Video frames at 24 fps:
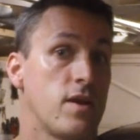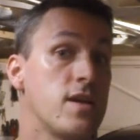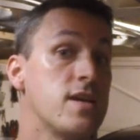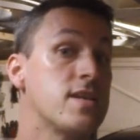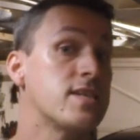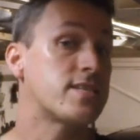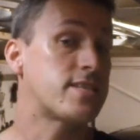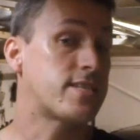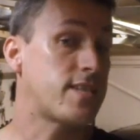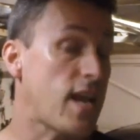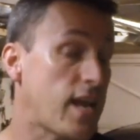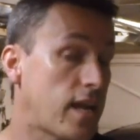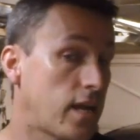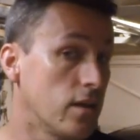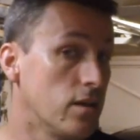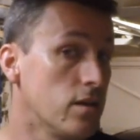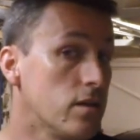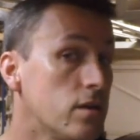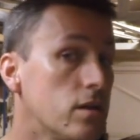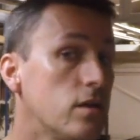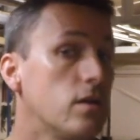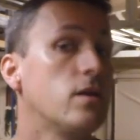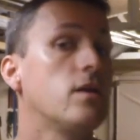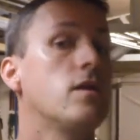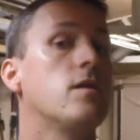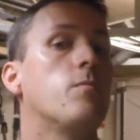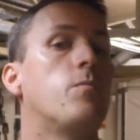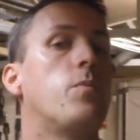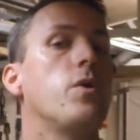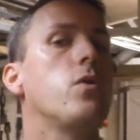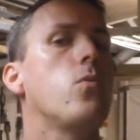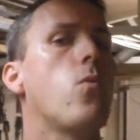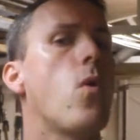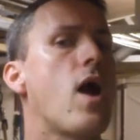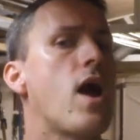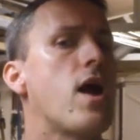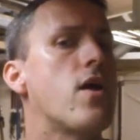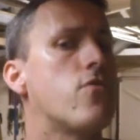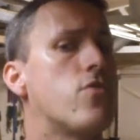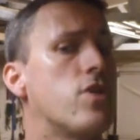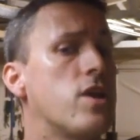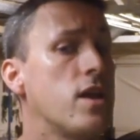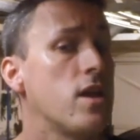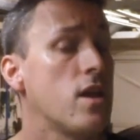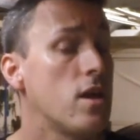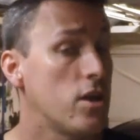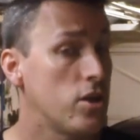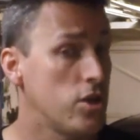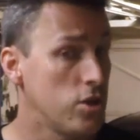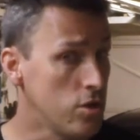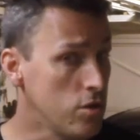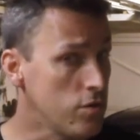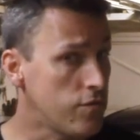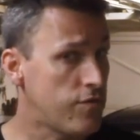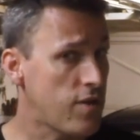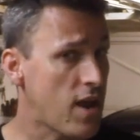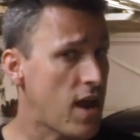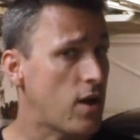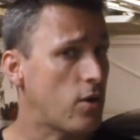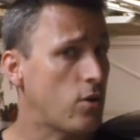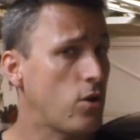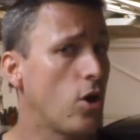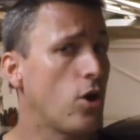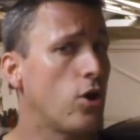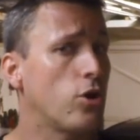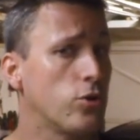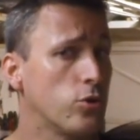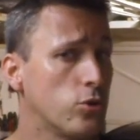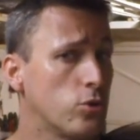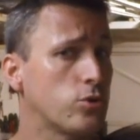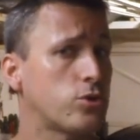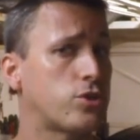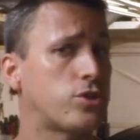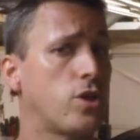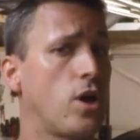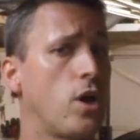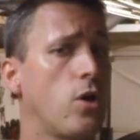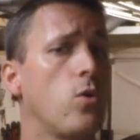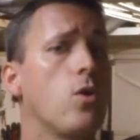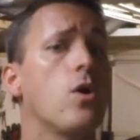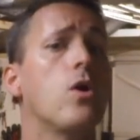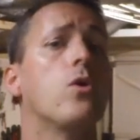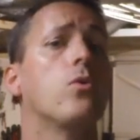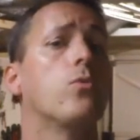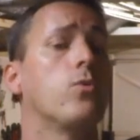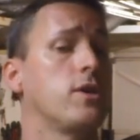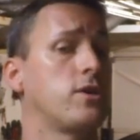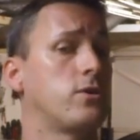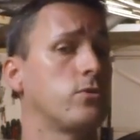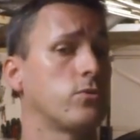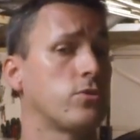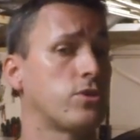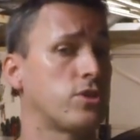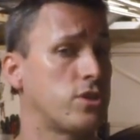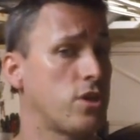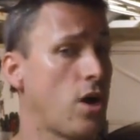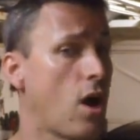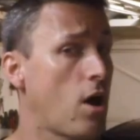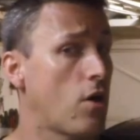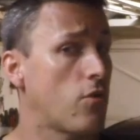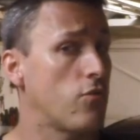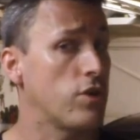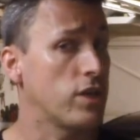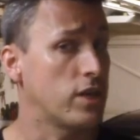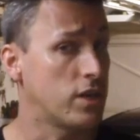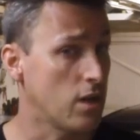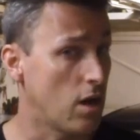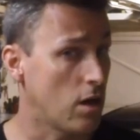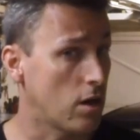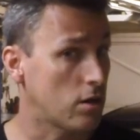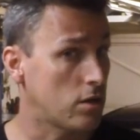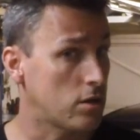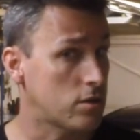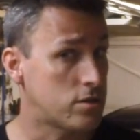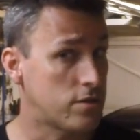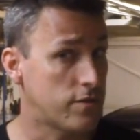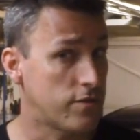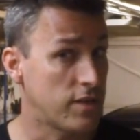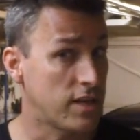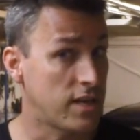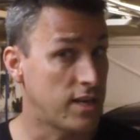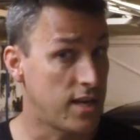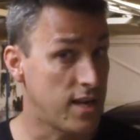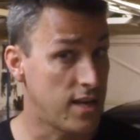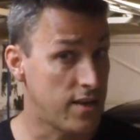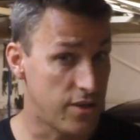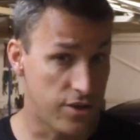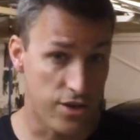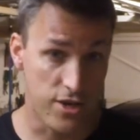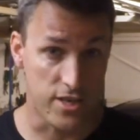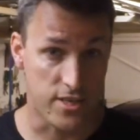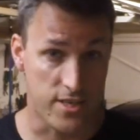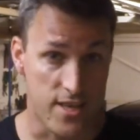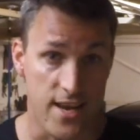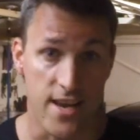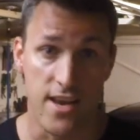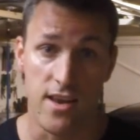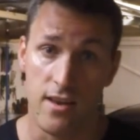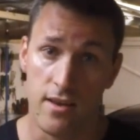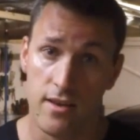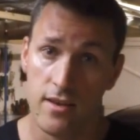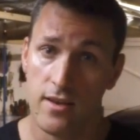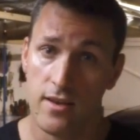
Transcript: Second, be wary, you've now got an auto which will start regardless of the gear that it's in.